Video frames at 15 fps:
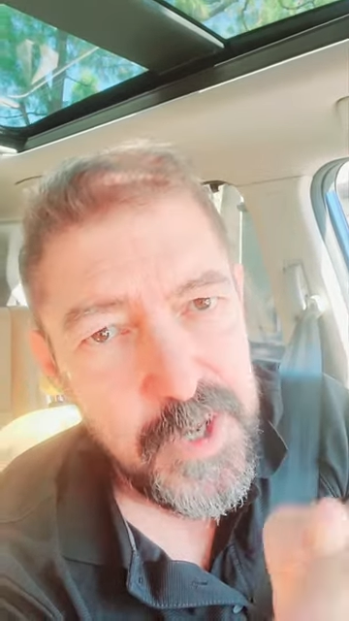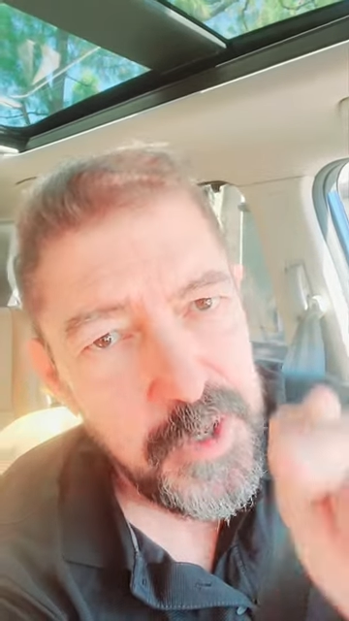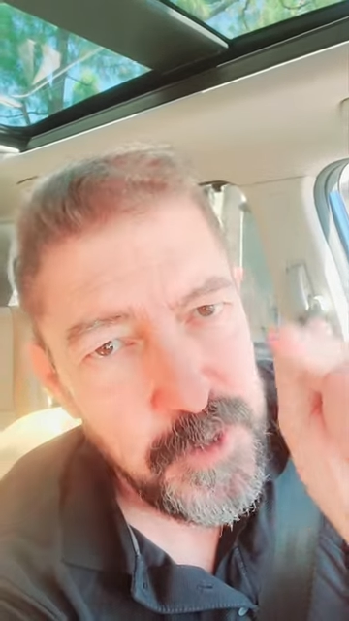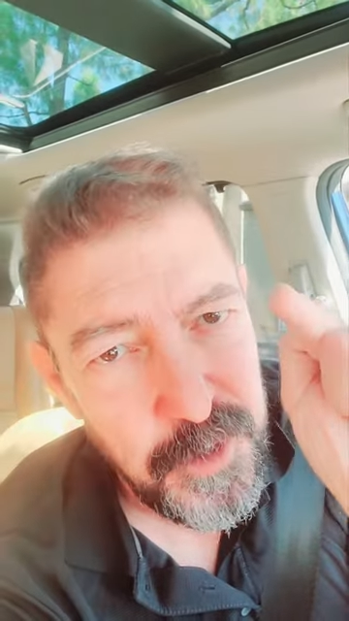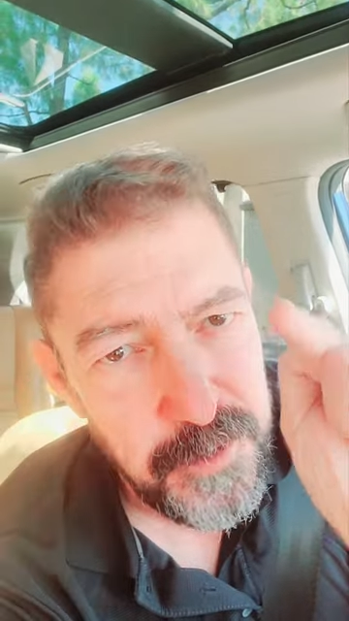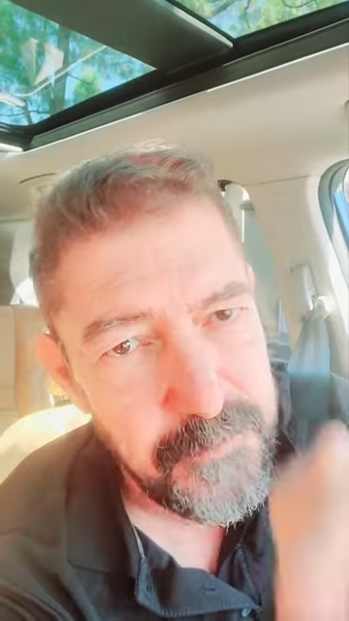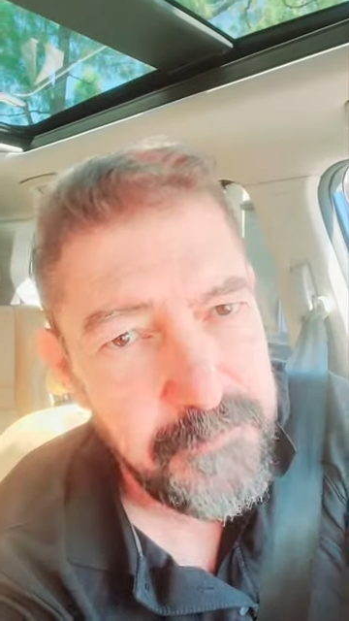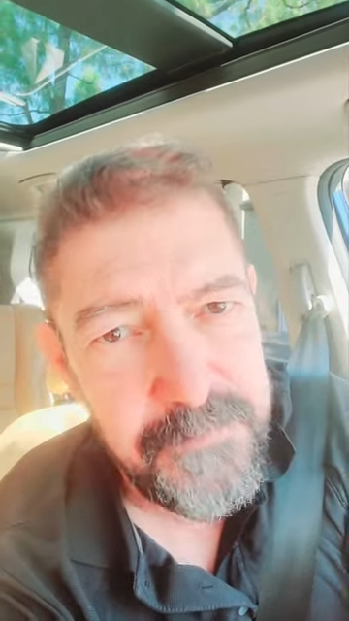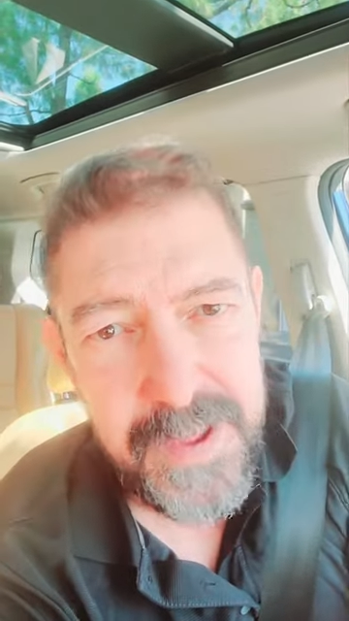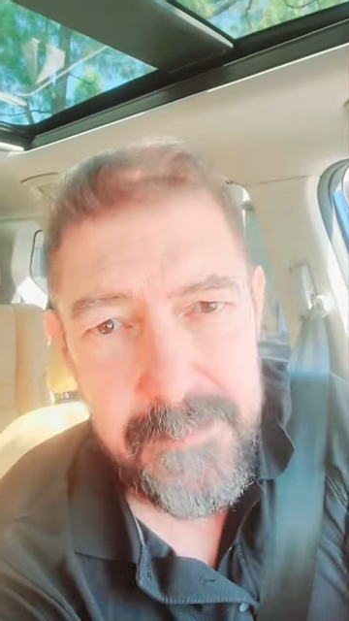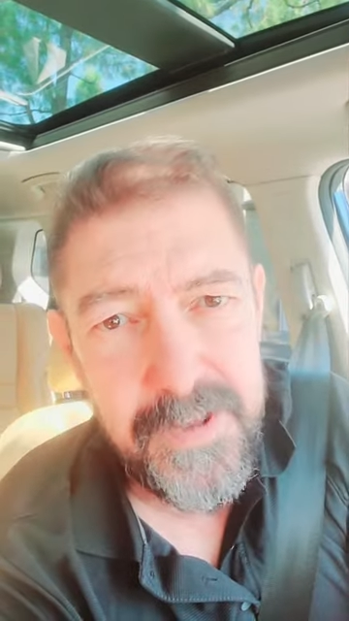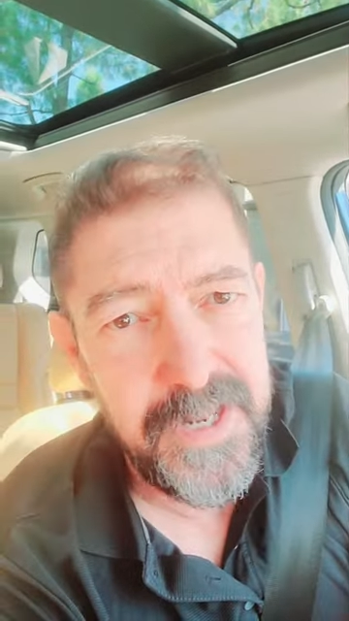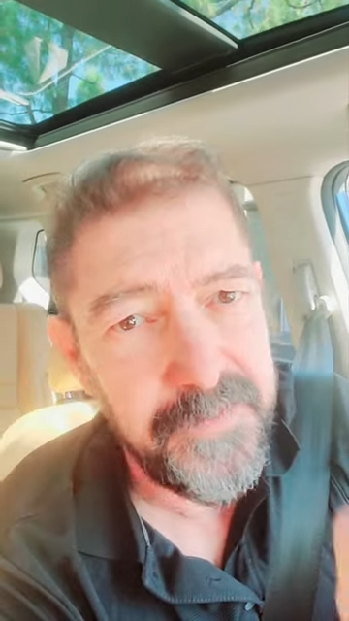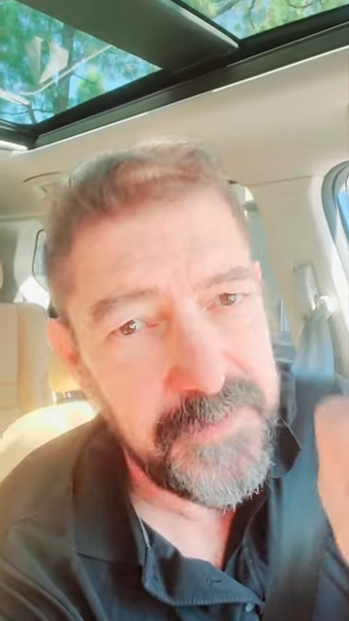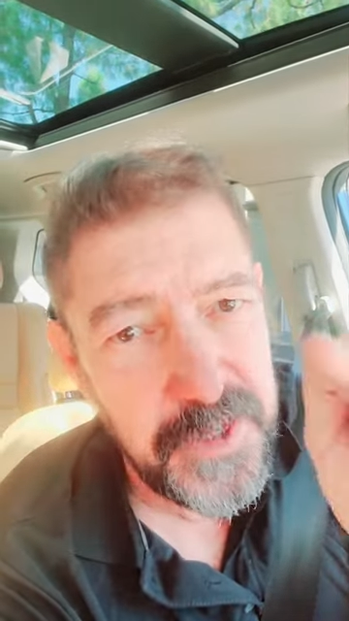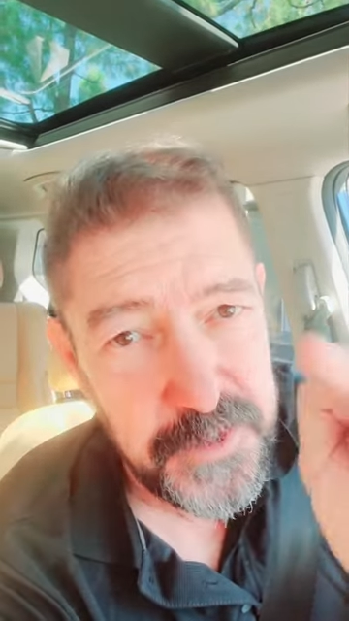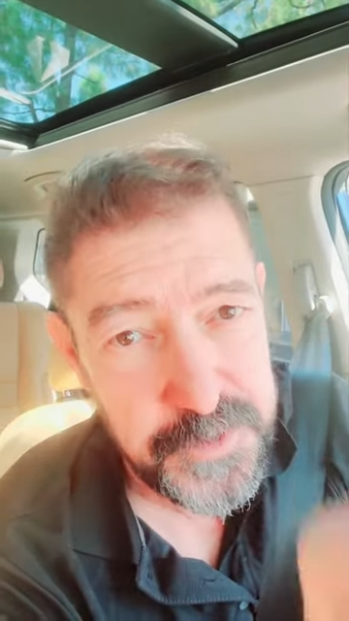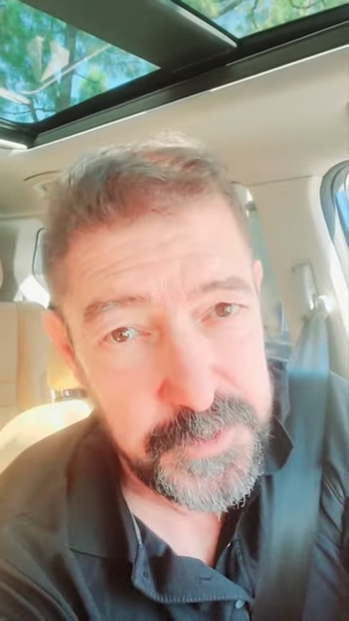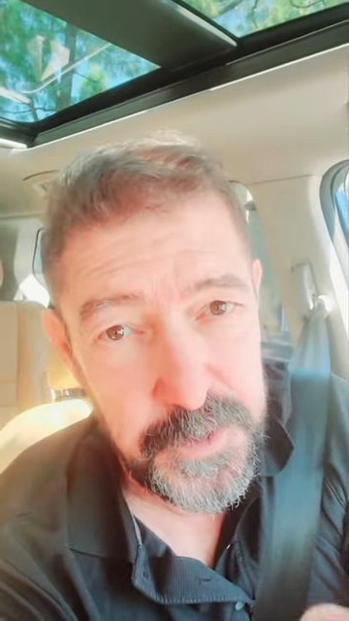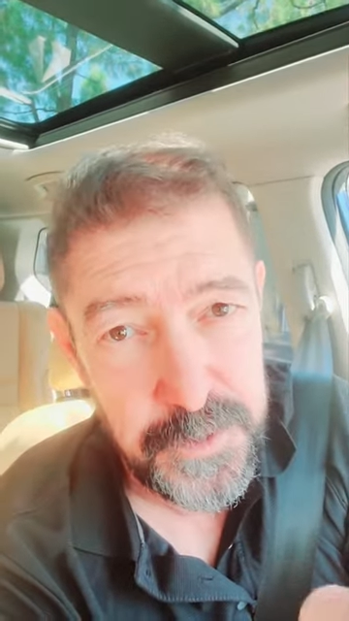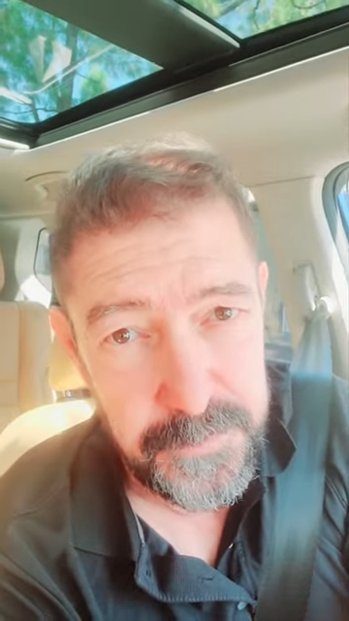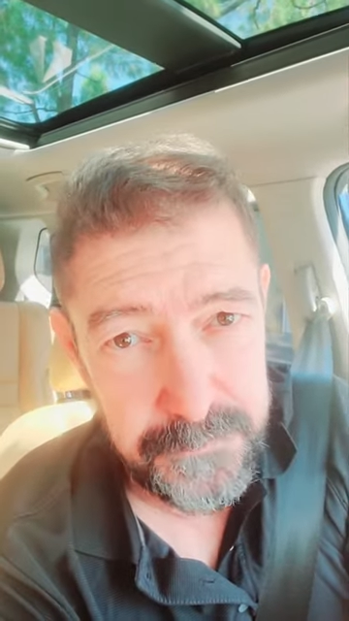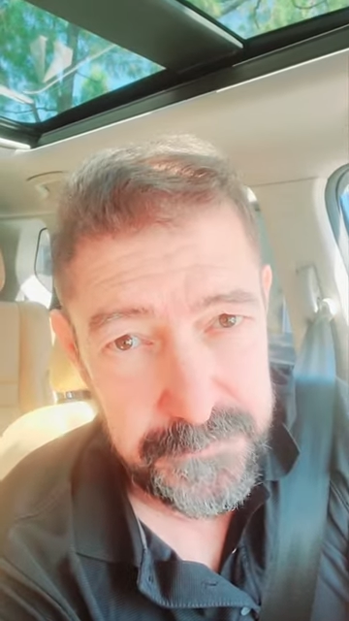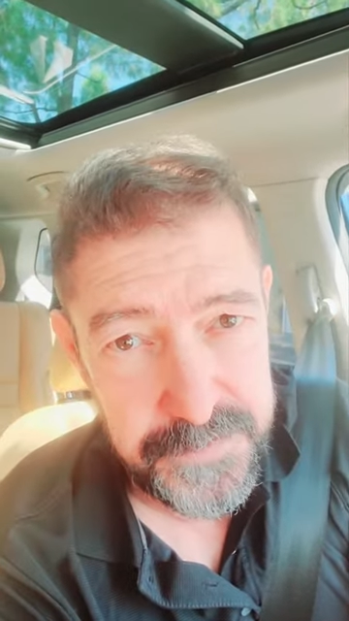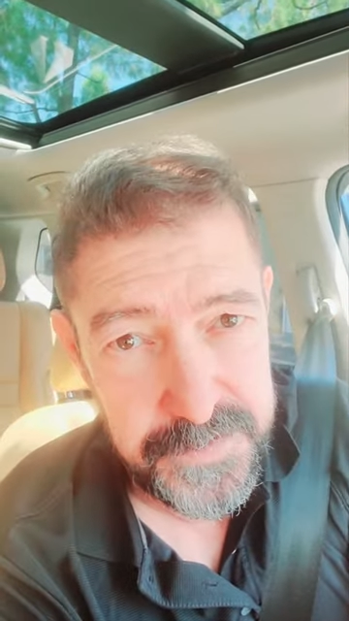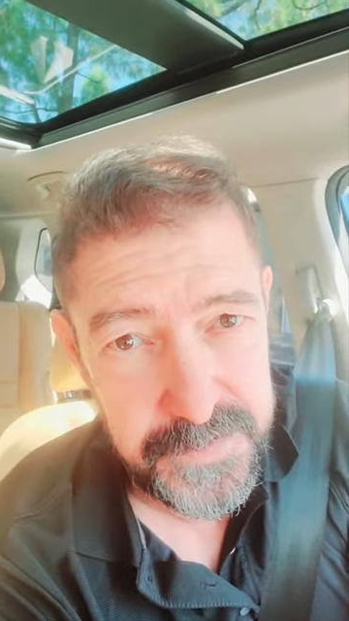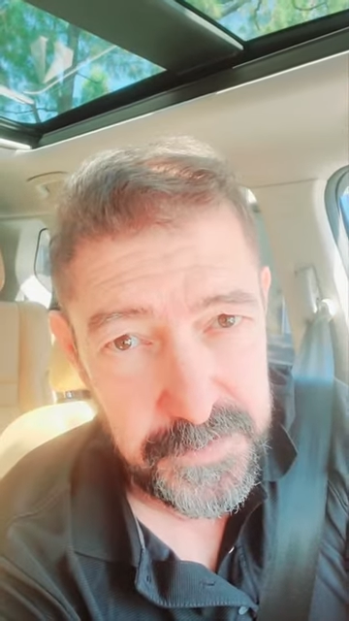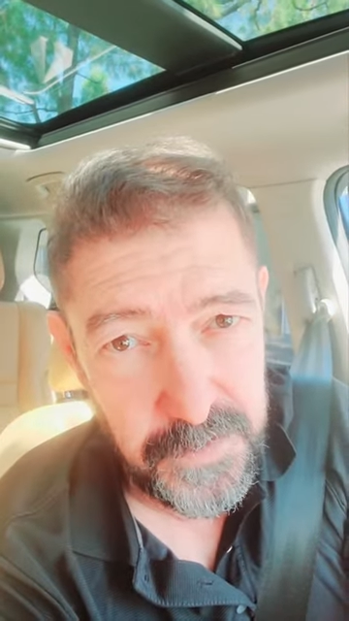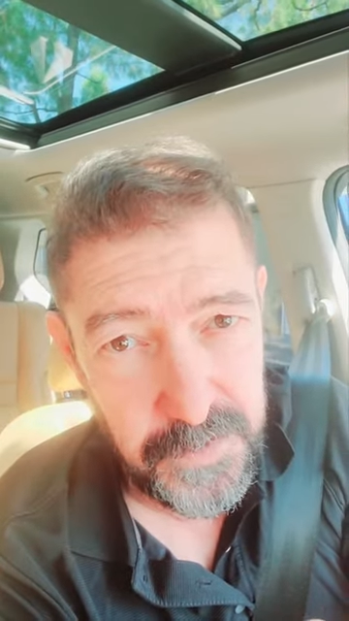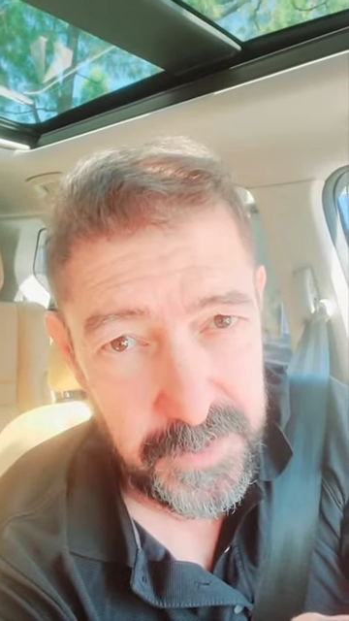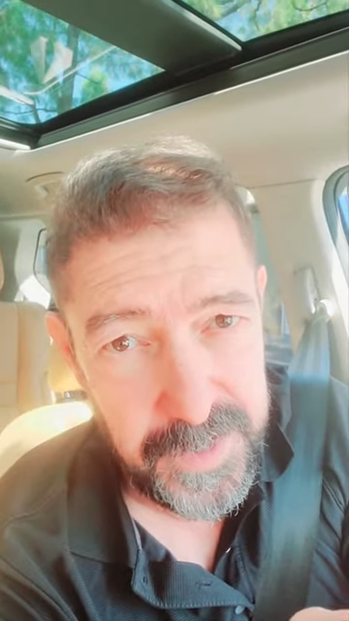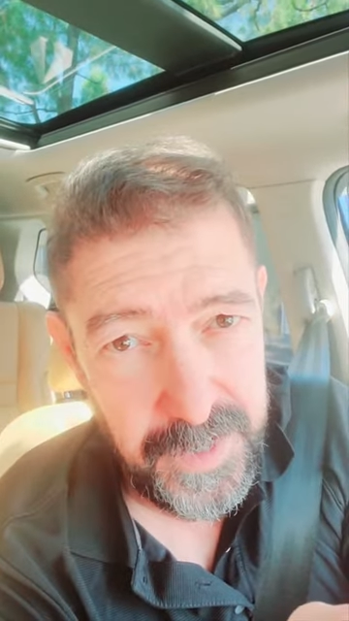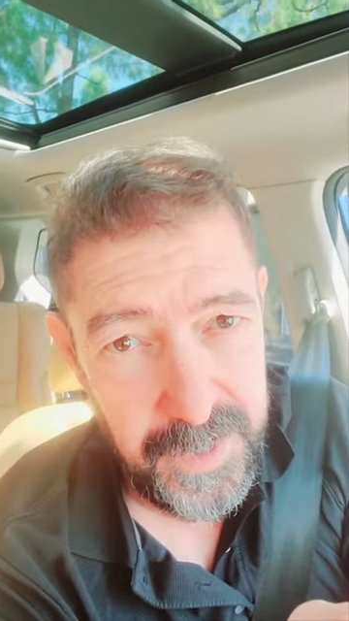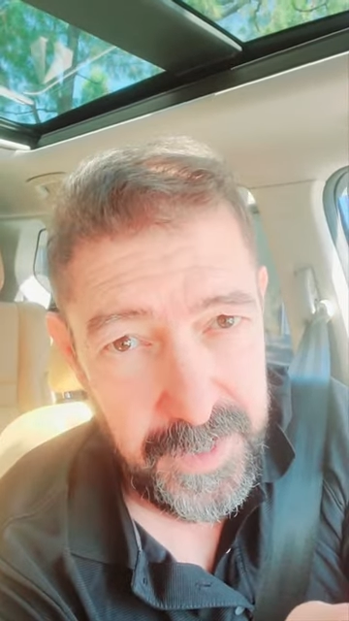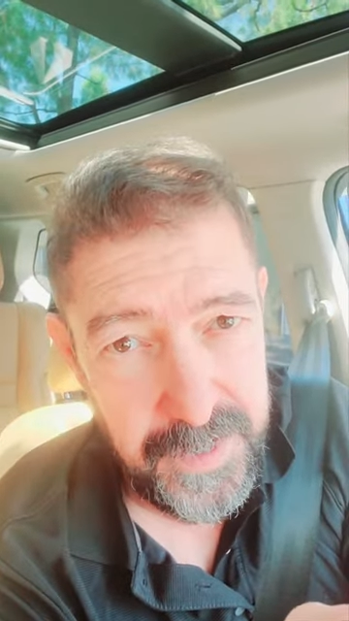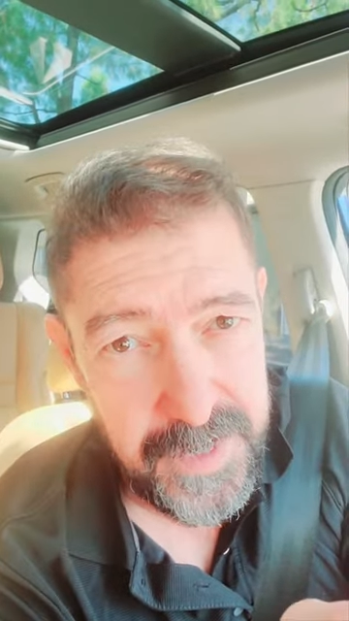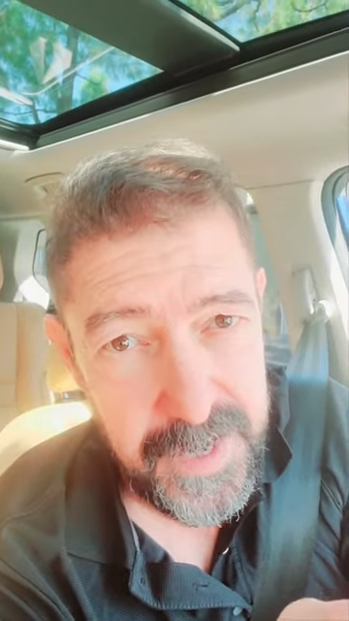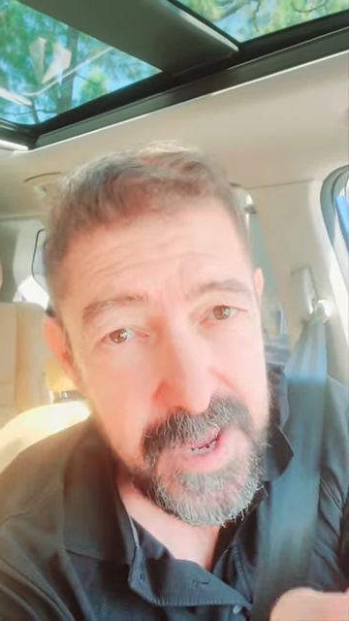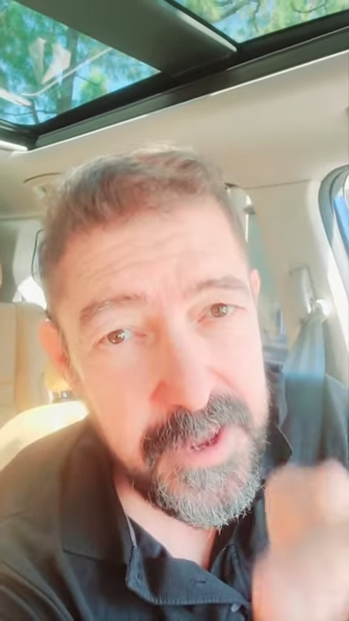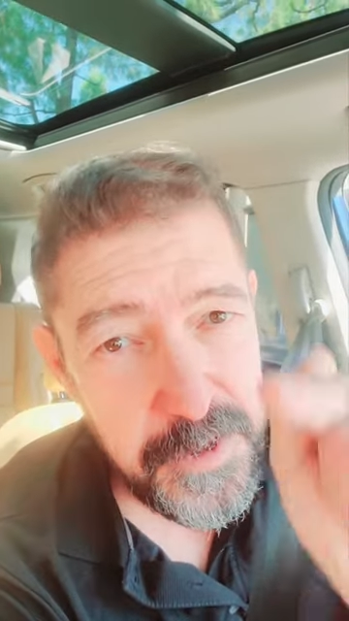Your family deserves, okay?